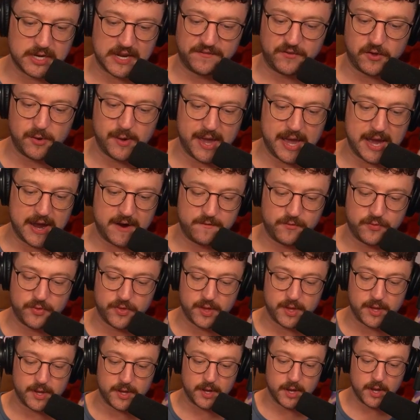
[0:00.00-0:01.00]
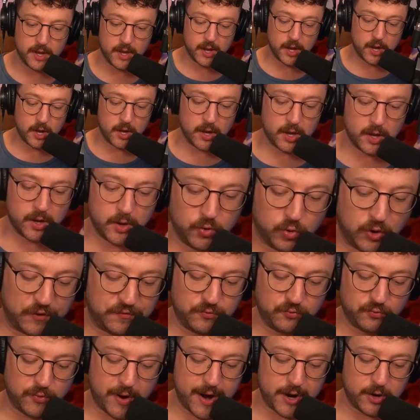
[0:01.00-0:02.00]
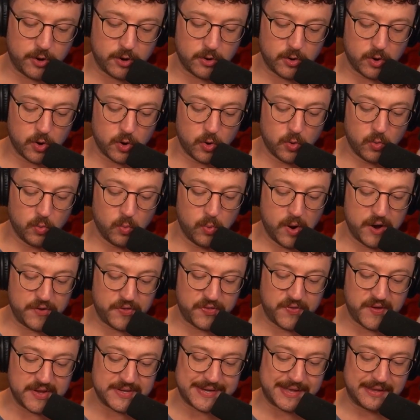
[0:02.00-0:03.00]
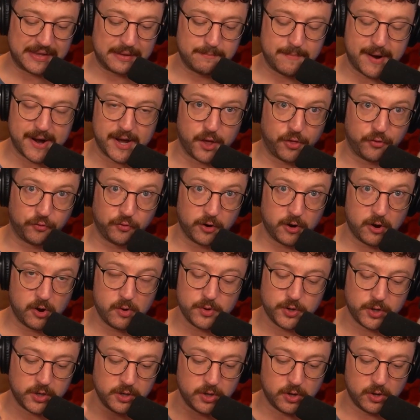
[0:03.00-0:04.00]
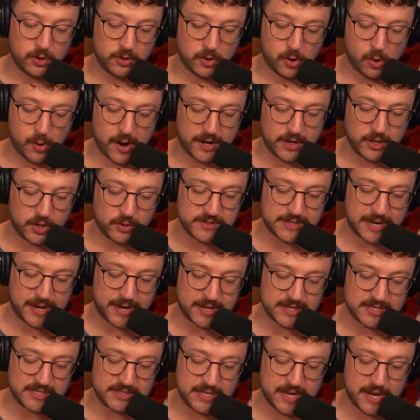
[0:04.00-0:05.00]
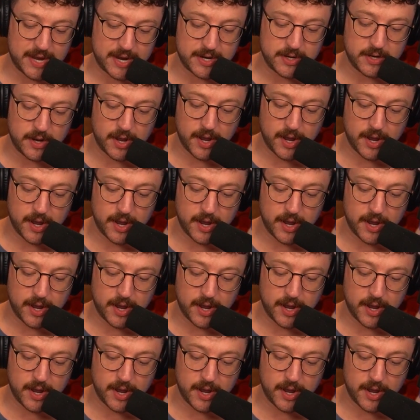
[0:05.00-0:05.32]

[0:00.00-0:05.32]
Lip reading: If you have the Griffin Rider with the talent Mighty Throw, you can go ahead and use that instead.